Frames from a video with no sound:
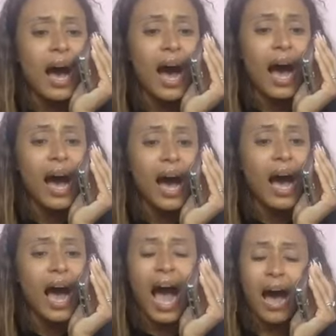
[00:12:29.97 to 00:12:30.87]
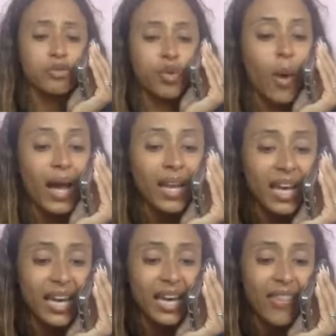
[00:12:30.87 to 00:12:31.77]
I'm
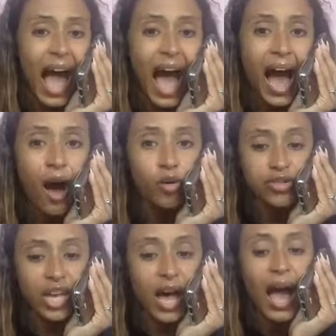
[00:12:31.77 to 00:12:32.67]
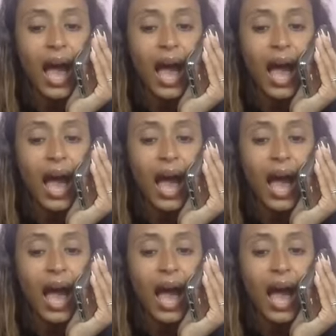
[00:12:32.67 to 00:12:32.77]
dwelling in the house.